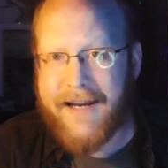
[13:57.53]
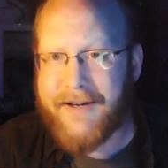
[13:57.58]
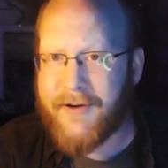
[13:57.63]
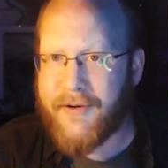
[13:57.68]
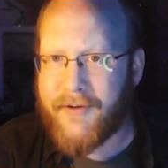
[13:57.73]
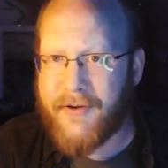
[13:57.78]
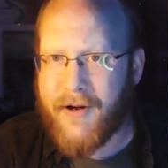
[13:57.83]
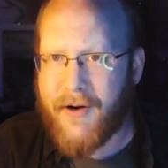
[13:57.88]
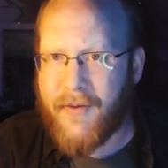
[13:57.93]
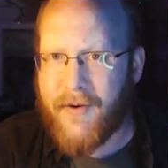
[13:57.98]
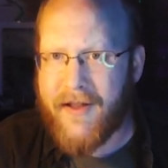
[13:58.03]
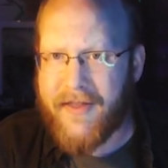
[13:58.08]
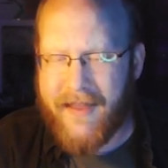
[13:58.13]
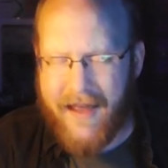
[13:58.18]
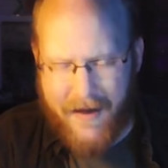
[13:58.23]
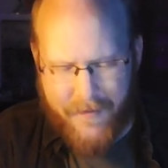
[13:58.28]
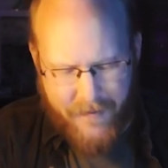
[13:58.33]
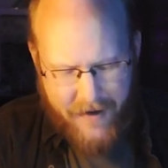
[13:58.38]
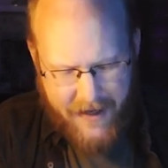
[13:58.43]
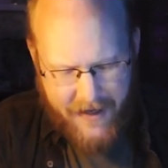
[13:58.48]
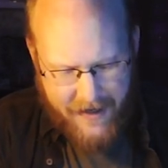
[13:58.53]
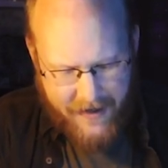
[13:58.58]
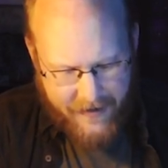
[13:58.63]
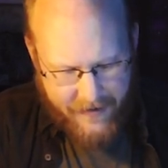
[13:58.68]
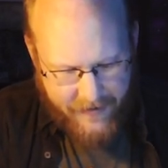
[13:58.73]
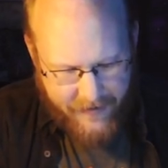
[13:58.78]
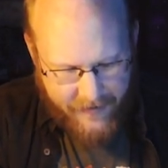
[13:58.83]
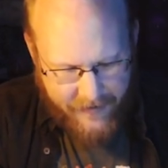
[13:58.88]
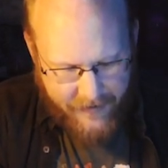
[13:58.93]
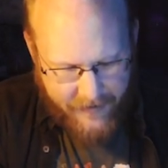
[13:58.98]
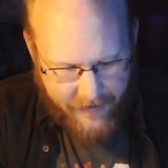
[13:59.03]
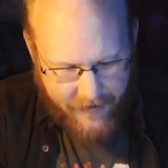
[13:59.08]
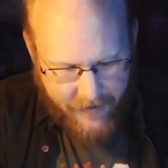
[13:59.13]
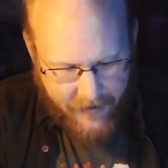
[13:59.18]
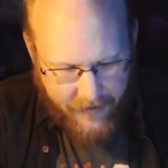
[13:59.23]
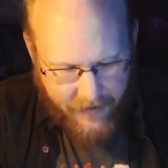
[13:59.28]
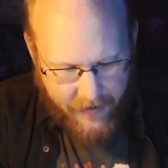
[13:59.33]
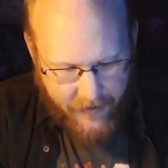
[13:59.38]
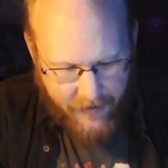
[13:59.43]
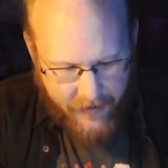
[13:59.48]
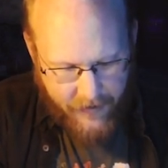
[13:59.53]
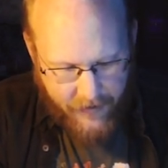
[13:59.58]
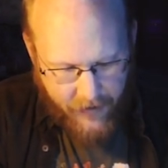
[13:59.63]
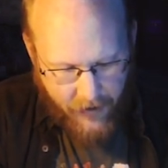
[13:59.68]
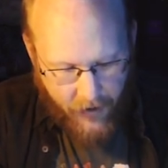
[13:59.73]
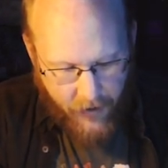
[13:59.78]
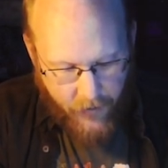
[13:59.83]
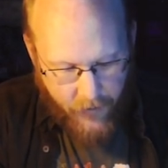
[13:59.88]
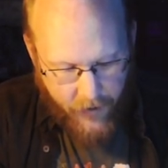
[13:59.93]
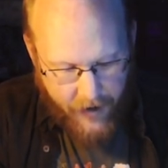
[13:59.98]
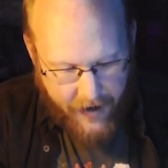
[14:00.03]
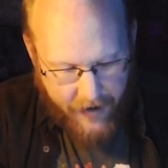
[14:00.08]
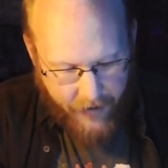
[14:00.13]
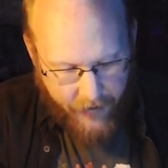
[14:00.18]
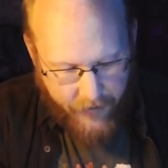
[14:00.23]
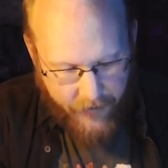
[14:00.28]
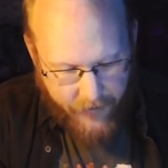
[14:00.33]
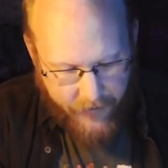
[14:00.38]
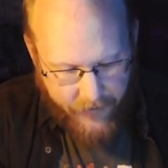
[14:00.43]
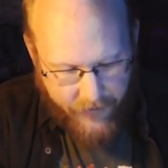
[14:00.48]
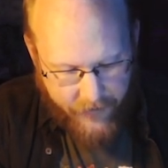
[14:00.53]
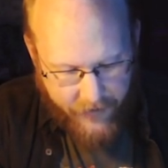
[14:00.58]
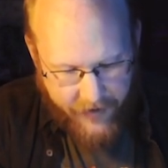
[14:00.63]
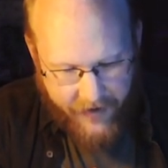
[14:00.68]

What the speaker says: I don't know what that means. Oh, wow.